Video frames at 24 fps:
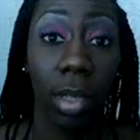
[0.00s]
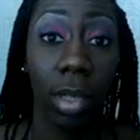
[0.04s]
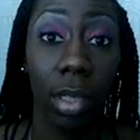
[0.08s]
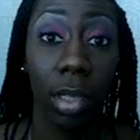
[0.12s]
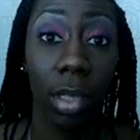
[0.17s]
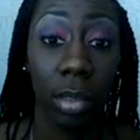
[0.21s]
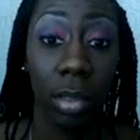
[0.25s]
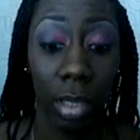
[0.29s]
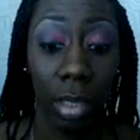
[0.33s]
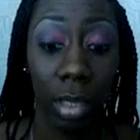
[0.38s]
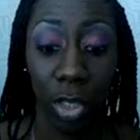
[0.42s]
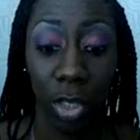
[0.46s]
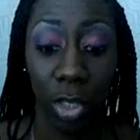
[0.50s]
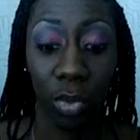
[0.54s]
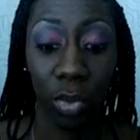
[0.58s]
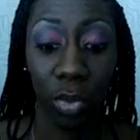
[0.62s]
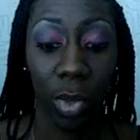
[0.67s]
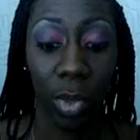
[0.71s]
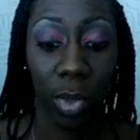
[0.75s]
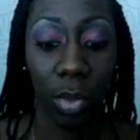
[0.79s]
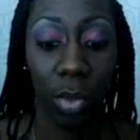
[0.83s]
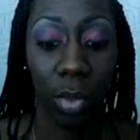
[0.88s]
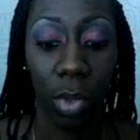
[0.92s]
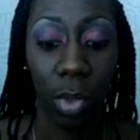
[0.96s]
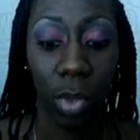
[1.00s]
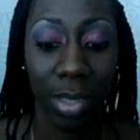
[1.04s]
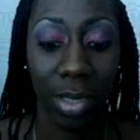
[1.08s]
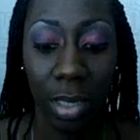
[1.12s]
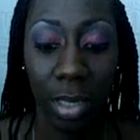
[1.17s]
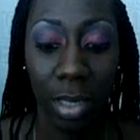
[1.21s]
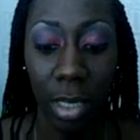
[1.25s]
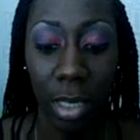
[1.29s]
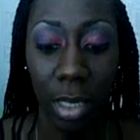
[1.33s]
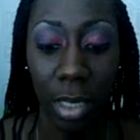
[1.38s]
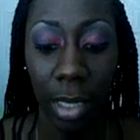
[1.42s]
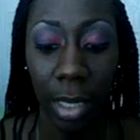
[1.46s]
colors that you really want
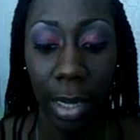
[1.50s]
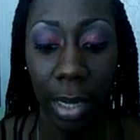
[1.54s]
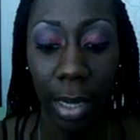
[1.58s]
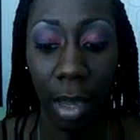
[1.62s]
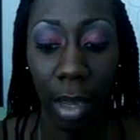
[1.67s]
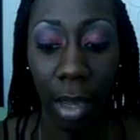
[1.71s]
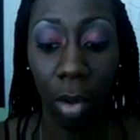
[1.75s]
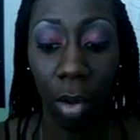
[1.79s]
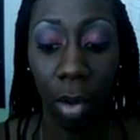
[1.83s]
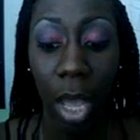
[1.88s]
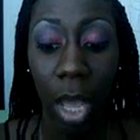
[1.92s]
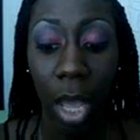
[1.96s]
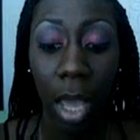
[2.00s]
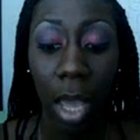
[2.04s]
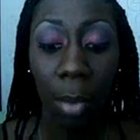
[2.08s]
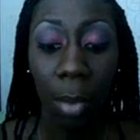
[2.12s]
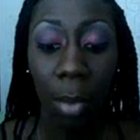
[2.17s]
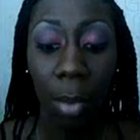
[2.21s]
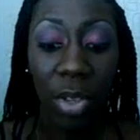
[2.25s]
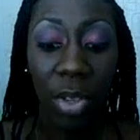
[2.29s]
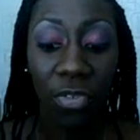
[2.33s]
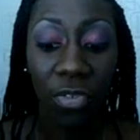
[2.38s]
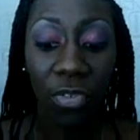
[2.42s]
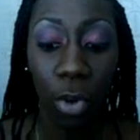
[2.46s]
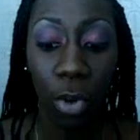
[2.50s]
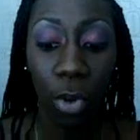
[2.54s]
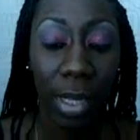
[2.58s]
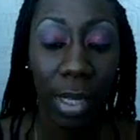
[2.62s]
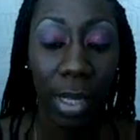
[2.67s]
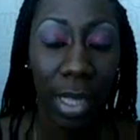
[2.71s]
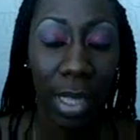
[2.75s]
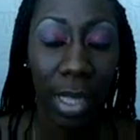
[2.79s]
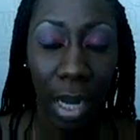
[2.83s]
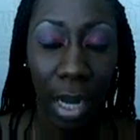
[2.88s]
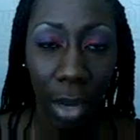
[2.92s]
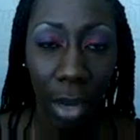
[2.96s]
to stand out.
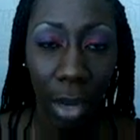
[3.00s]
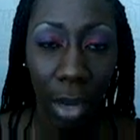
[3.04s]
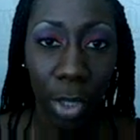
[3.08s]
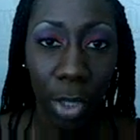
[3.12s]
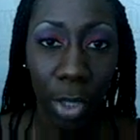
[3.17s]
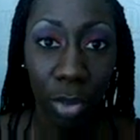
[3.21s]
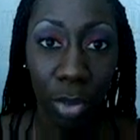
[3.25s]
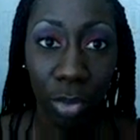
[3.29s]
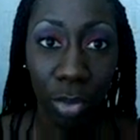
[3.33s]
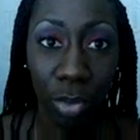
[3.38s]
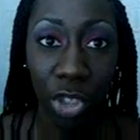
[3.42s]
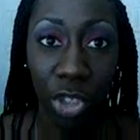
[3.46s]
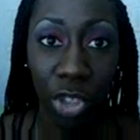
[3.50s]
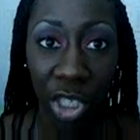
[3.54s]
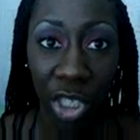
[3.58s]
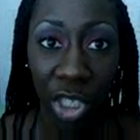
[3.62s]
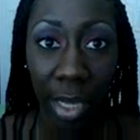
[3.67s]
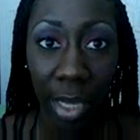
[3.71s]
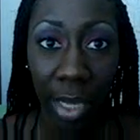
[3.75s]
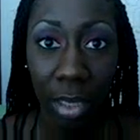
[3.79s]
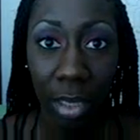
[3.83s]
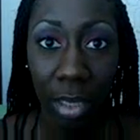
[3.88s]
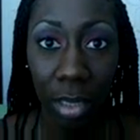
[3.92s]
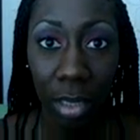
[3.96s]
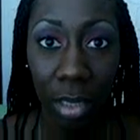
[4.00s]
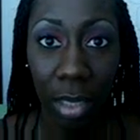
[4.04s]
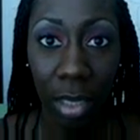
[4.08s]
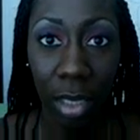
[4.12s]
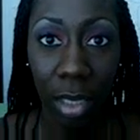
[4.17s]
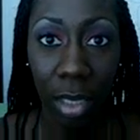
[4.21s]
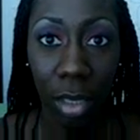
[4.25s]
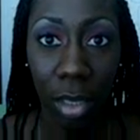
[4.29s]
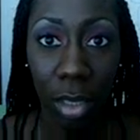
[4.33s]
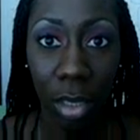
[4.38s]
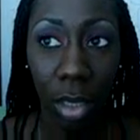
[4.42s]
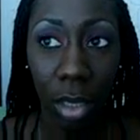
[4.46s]
Before that, I would use shade
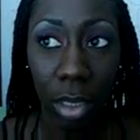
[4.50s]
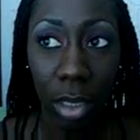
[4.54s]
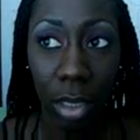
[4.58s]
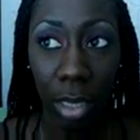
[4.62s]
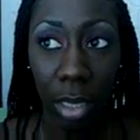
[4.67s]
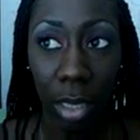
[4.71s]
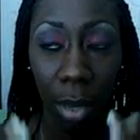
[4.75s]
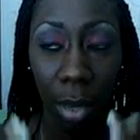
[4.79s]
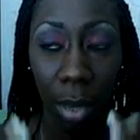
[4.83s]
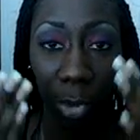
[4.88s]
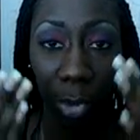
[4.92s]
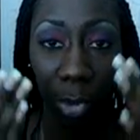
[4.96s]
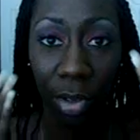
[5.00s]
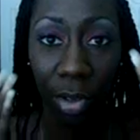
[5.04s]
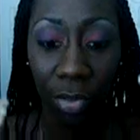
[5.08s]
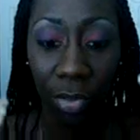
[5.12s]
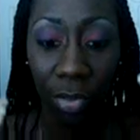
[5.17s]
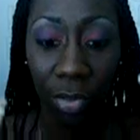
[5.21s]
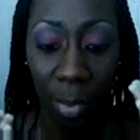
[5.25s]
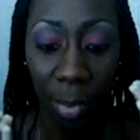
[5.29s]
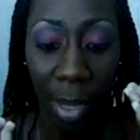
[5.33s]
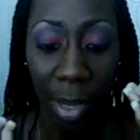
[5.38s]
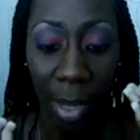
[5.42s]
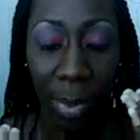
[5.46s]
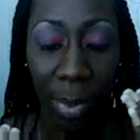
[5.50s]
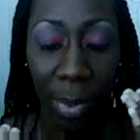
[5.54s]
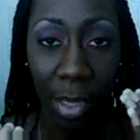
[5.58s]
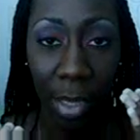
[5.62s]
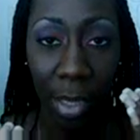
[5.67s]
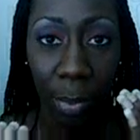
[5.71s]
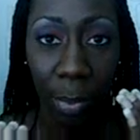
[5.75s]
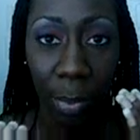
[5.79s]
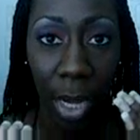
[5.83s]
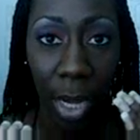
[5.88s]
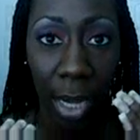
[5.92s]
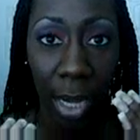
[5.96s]
6 on top of my
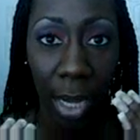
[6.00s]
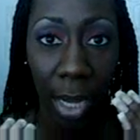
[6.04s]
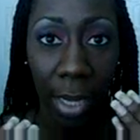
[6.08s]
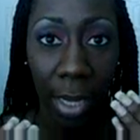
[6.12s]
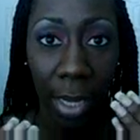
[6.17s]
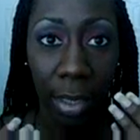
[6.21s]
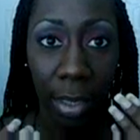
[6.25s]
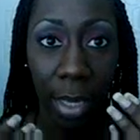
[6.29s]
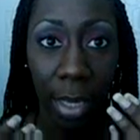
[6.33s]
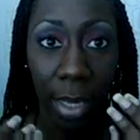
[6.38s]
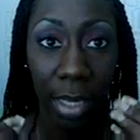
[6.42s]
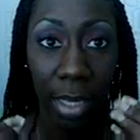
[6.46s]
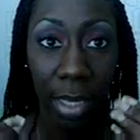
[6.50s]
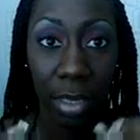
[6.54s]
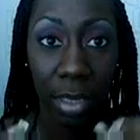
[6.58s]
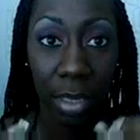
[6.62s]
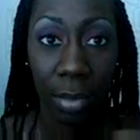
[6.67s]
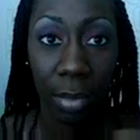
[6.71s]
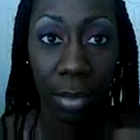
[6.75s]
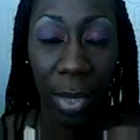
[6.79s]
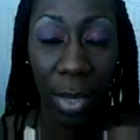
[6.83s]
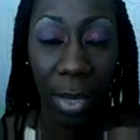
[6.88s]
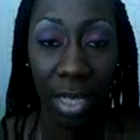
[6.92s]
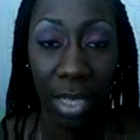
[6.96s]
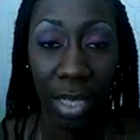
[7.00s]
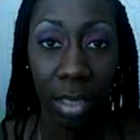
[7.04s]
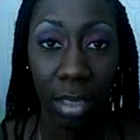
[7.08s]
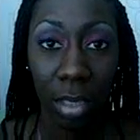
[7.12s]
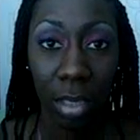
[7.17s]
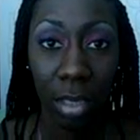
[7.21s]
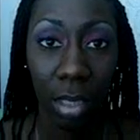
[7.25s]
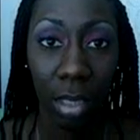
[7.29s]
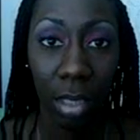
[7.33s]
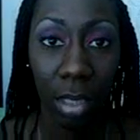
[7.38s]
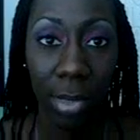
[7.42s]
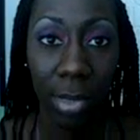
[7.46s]
paint pot as
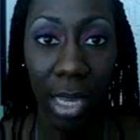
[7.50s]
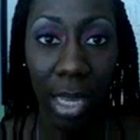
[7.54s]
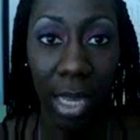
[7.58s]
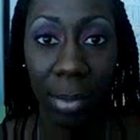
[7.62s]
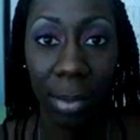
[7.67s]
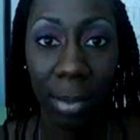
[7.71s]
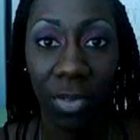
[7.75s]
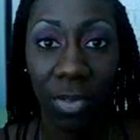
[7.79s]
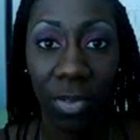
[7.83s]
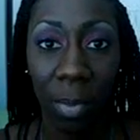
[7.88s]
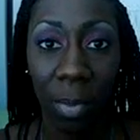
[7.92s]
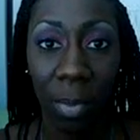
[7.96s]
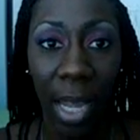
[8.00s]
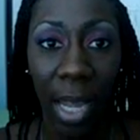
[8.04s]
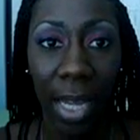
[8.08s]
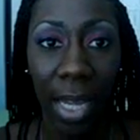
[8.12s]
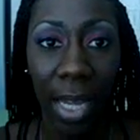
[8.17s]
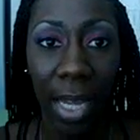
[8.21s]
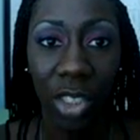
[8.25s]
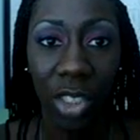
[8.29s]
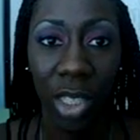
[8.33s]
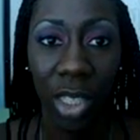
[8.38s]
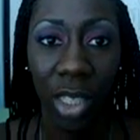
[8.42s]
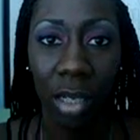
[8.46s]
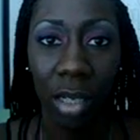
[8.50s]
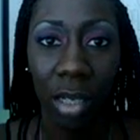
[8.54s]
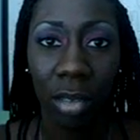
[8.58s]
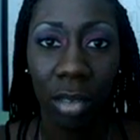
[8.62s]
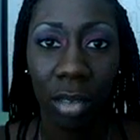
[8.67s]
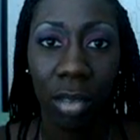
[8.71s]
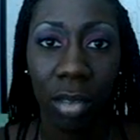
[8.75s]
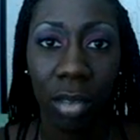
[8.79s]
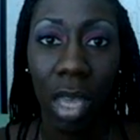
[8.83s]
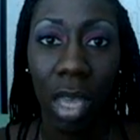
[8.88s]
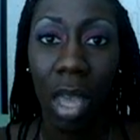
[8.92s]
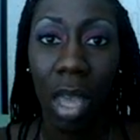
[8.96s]
bases sometimes for my
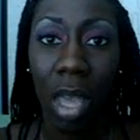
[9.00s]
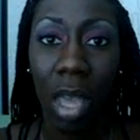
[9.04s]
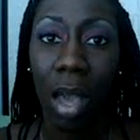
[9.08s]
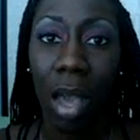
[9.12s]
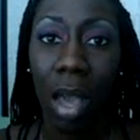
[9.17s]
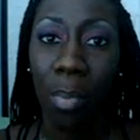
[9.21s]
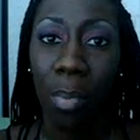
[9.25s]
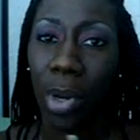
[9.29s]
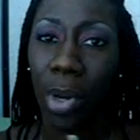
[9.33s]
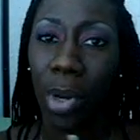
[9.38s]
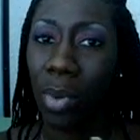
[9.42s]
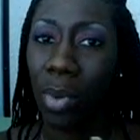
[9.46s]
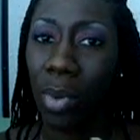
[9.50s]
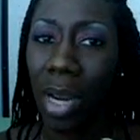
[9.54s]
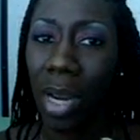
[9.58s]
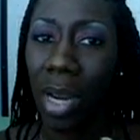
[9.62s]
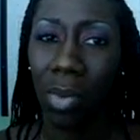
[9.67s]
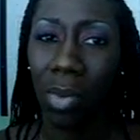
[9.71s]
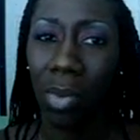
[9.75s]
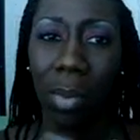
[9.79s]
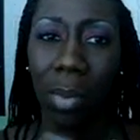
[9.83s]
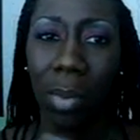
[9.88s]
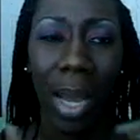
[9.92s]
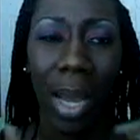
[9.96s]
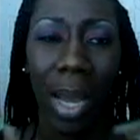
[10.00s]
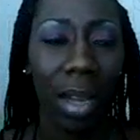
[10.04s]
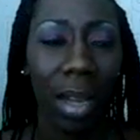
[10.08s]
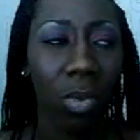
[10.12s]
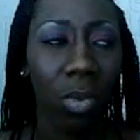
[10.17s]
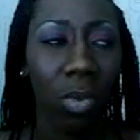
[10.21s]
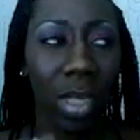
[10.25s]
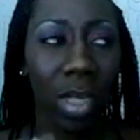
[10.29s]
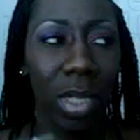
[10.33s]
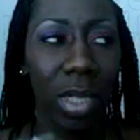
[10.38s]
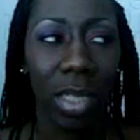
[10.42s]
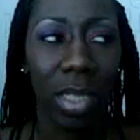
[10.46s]
eyeshadows. But when I would
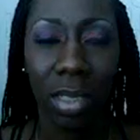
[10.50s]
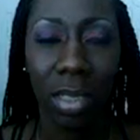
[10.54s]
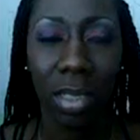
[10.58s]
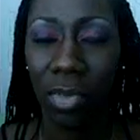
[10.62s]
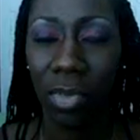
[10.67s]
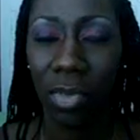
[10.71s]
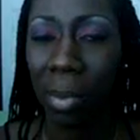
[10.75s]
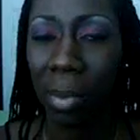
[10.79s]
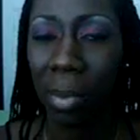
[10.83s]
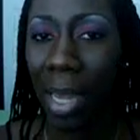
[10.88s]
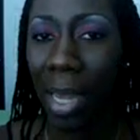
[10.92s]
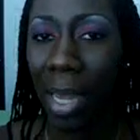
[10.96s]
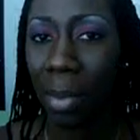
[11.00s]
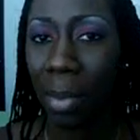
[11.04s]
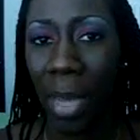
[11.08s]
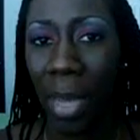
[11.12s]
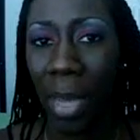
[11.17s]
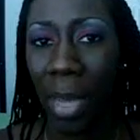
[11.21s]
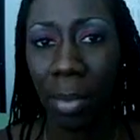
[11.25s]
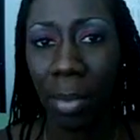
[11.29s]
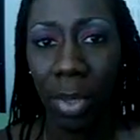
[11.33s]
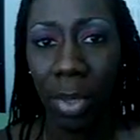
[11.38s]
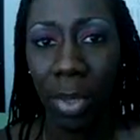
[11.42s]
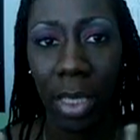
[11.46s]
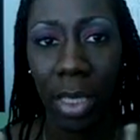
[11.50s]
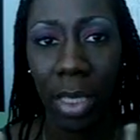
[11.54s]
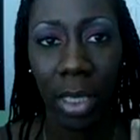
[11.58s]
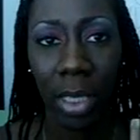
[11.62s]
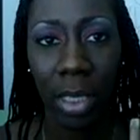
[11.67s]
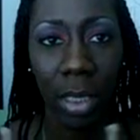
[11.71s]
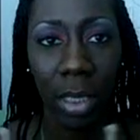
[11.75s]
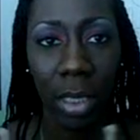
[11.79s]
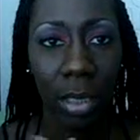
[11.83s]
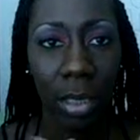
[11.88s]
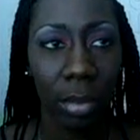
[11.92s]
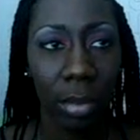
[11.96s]
buy ones from like
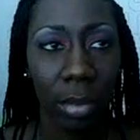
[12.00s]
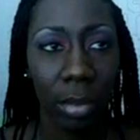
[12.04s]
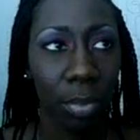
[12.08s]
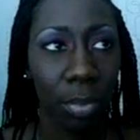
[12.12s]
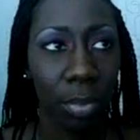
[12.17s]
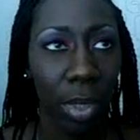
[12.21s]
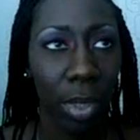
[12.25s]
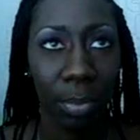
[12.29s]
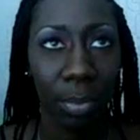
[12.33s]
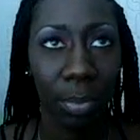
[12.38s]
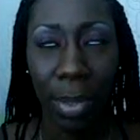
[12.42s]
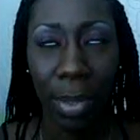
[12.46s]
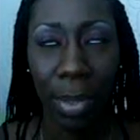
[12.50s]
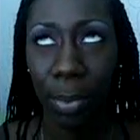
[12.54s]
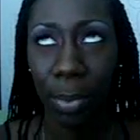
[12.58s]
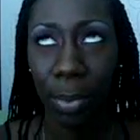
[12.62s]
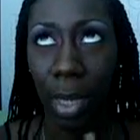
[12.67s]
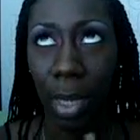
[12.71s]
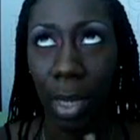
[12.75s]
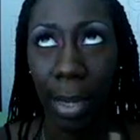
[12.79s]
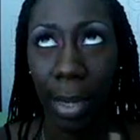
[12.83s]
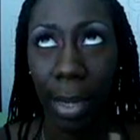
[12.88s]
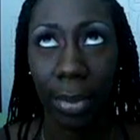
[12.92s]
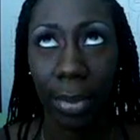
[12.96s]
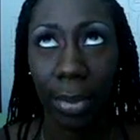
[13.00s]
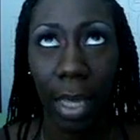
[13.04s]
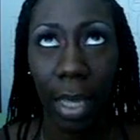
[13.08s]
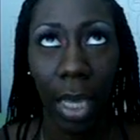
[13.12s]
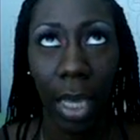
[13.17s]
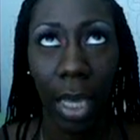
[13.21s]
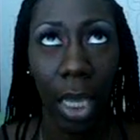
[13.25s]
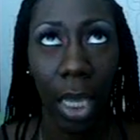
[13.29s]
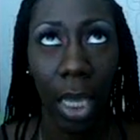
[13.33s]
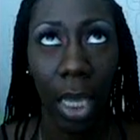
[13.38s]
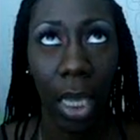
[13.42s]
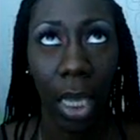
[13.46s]
Maybelline and people like
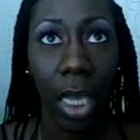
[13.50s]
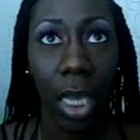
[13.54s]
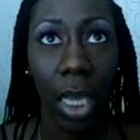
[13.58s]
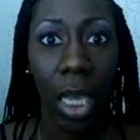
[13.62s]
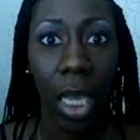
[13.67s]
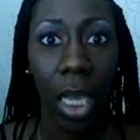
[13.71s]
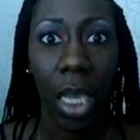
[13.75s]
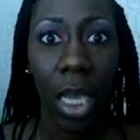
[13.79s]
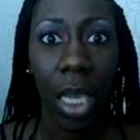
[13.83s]
that,